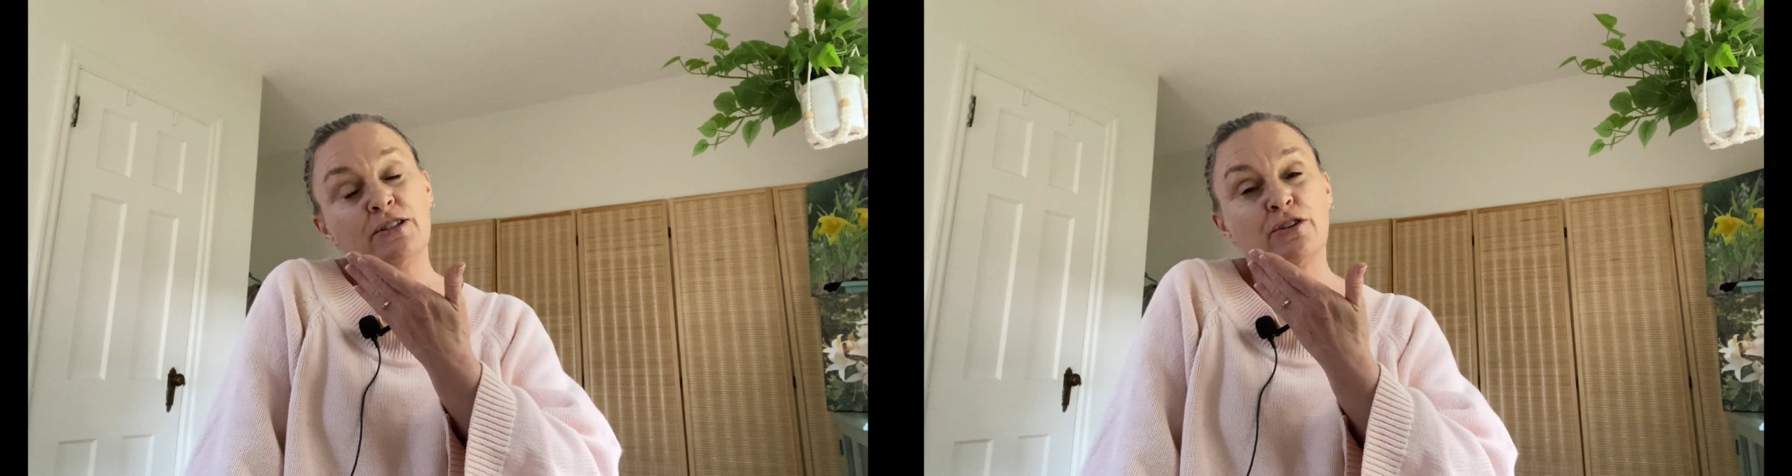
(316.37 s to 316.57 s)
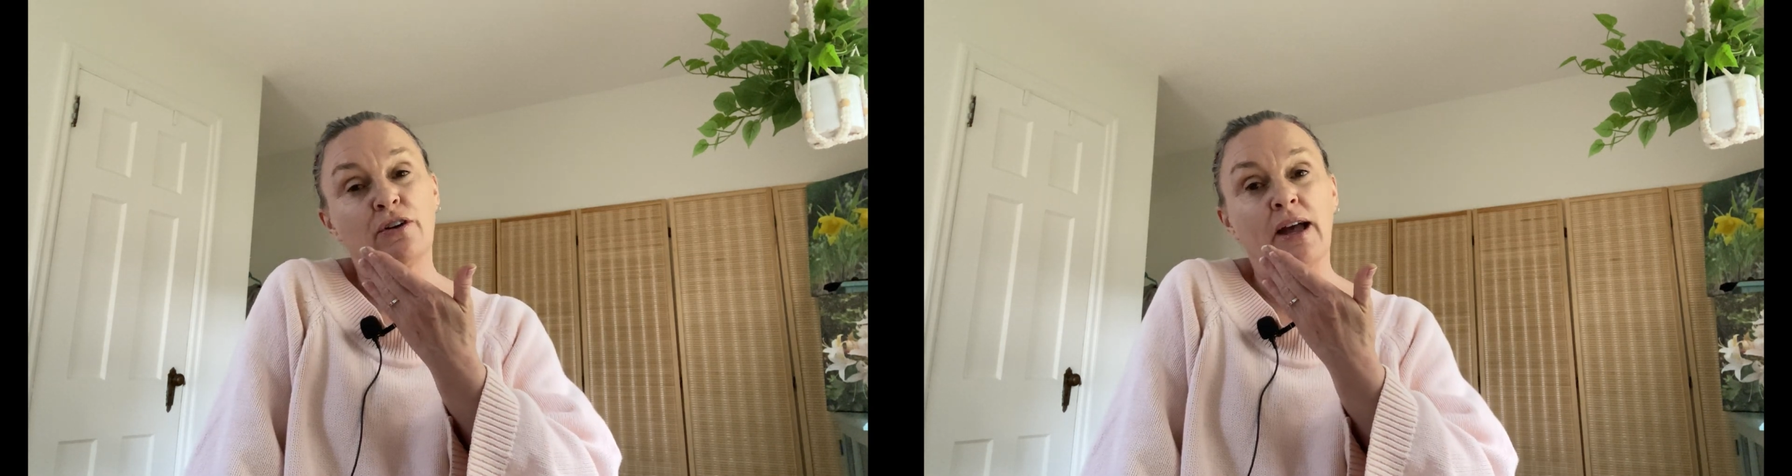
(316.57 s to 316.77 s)

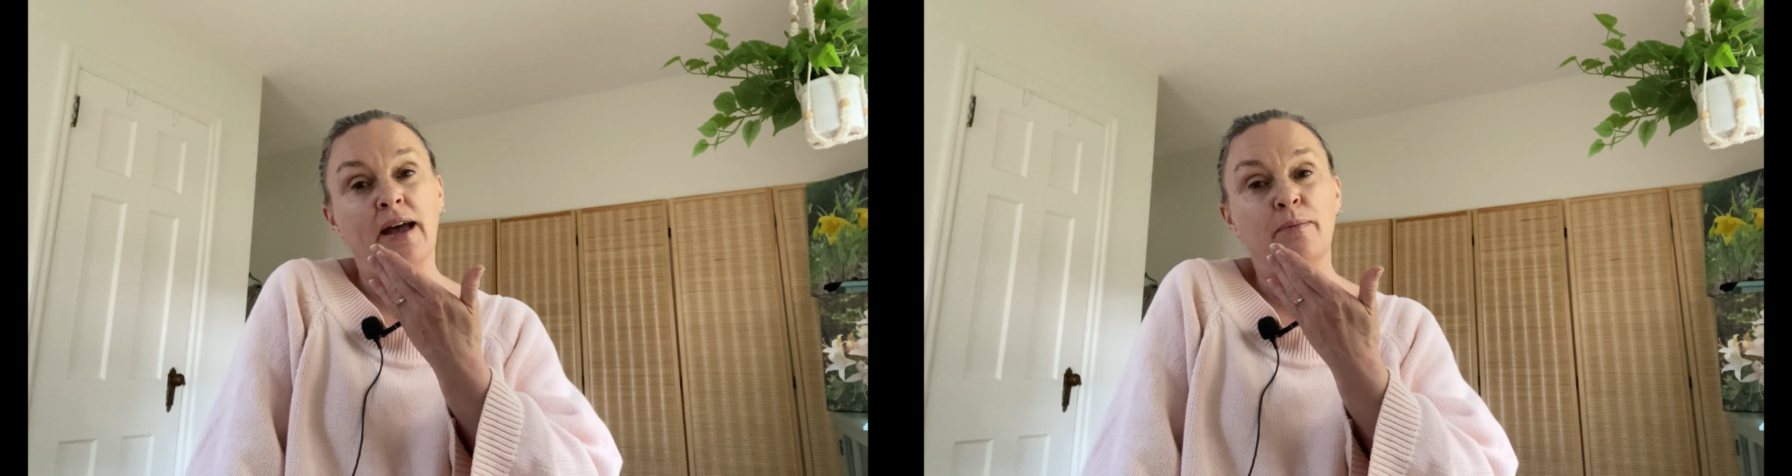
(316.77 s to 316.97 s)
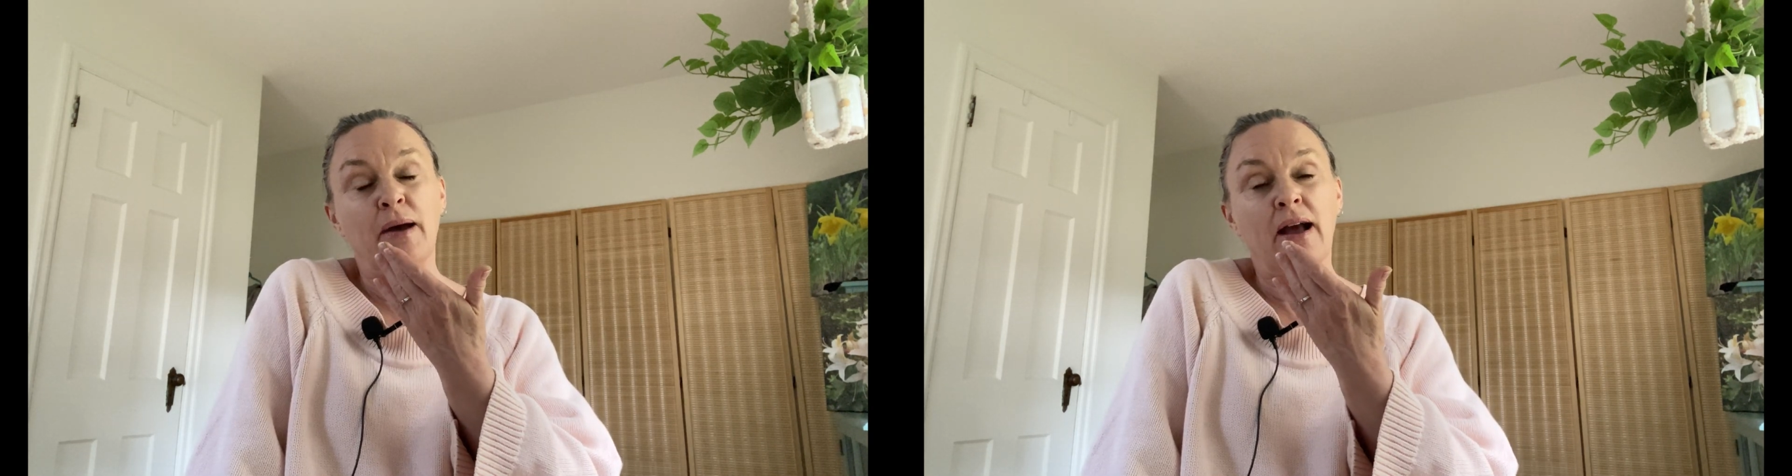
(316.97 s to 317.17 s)
your
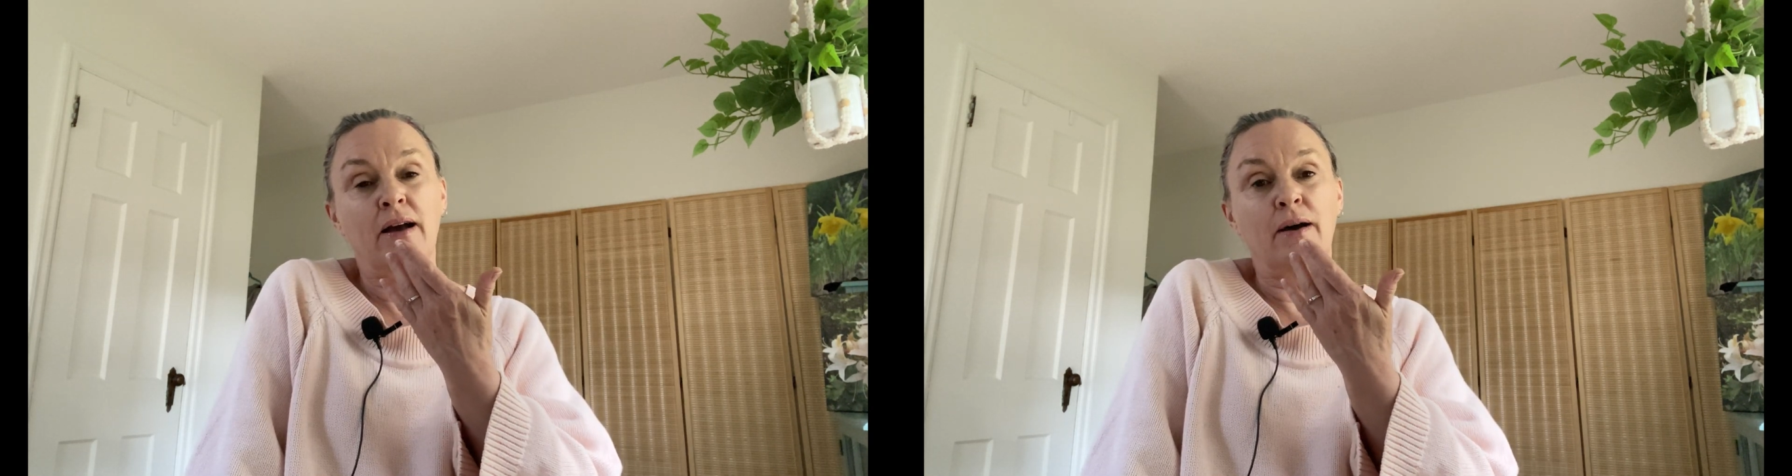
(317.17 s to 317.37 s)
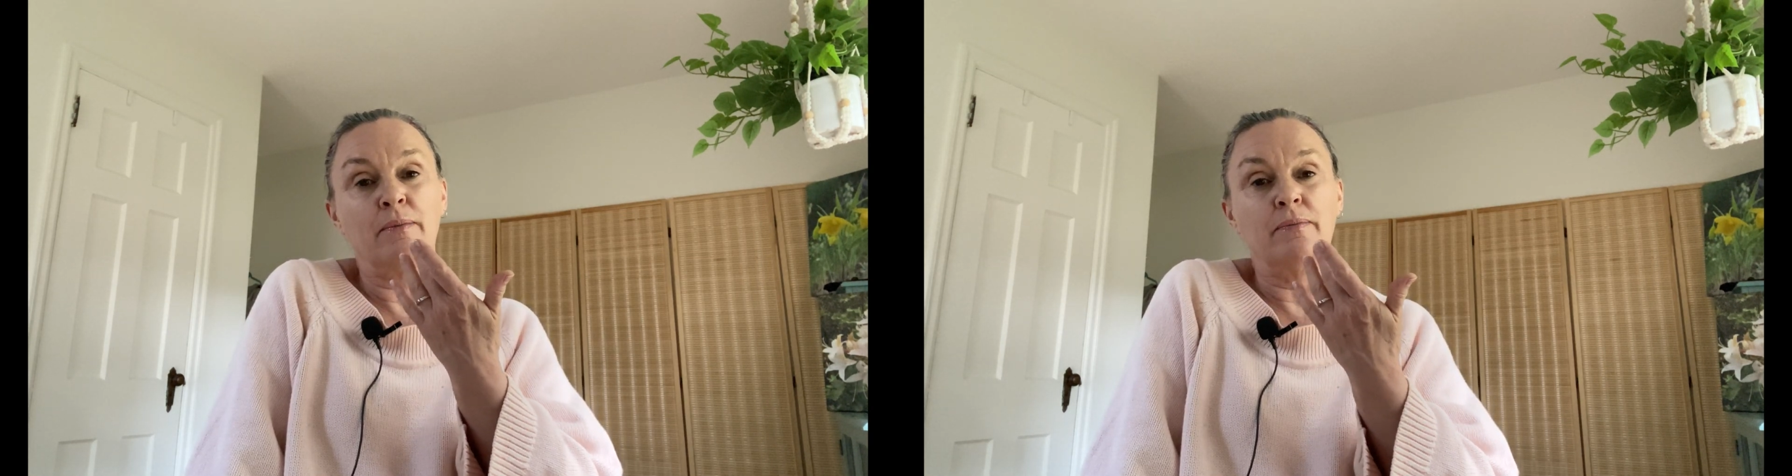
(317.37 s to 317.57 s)
head back
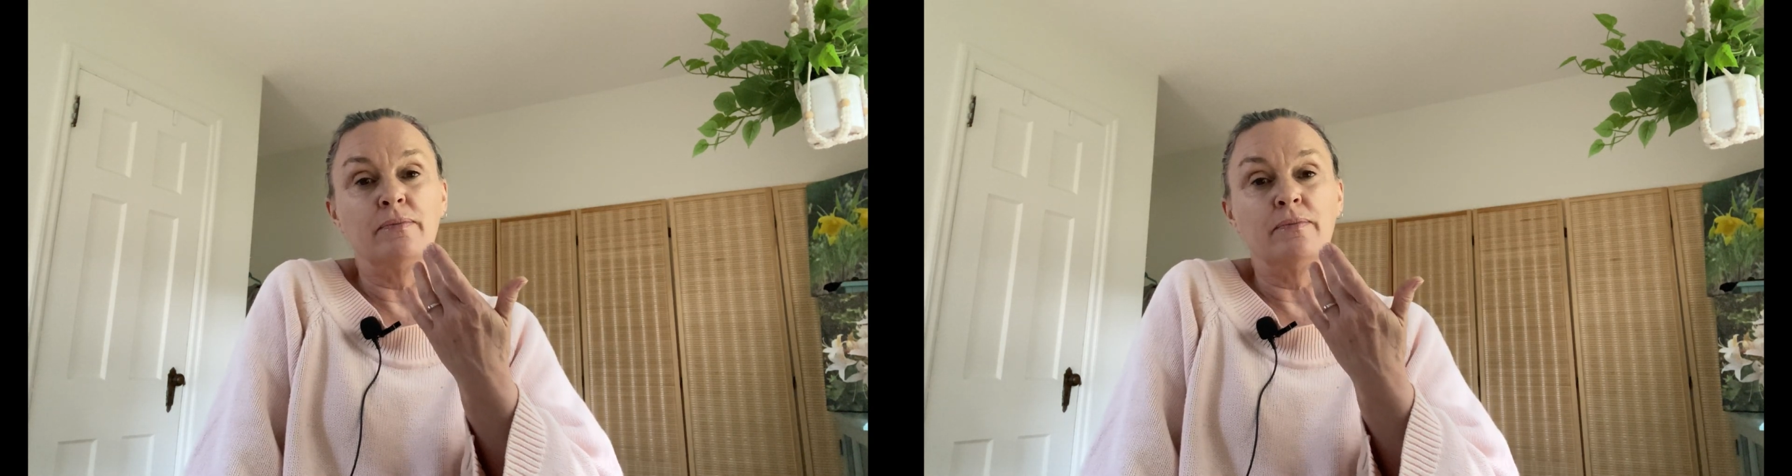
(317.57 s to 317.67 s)
up.